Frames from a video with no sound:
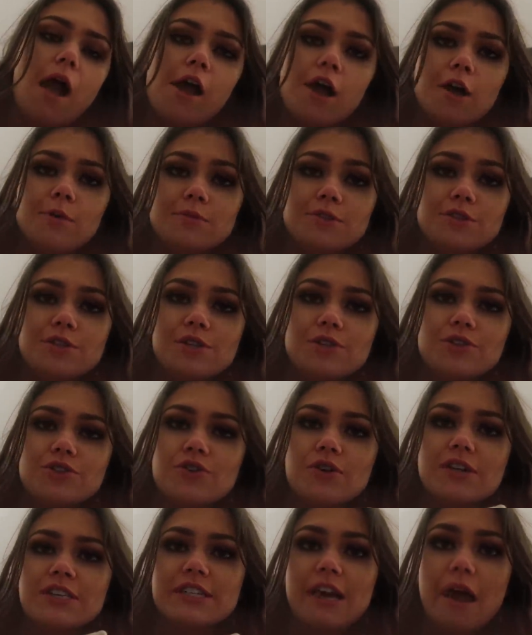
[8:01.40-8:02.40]
I hope you all
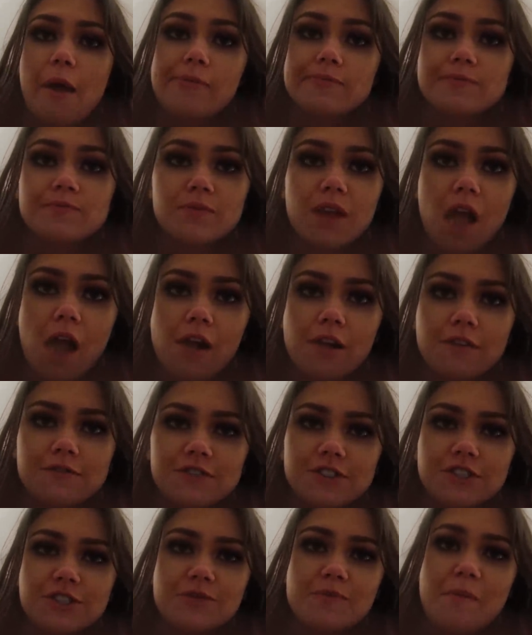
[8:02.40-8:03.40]
enjoyed it. I
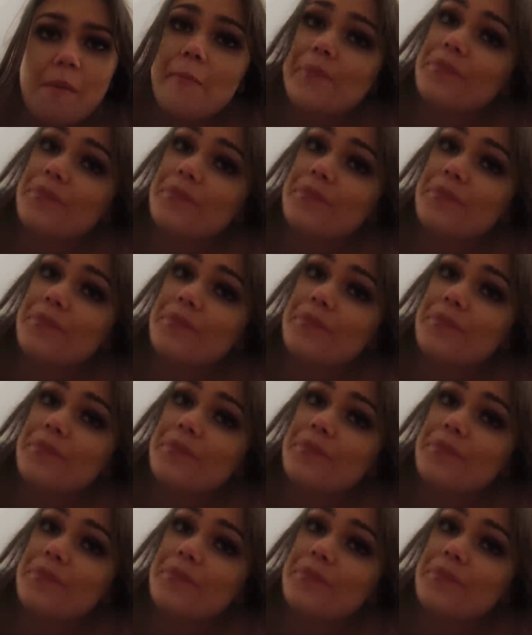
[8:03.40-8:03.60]
love you.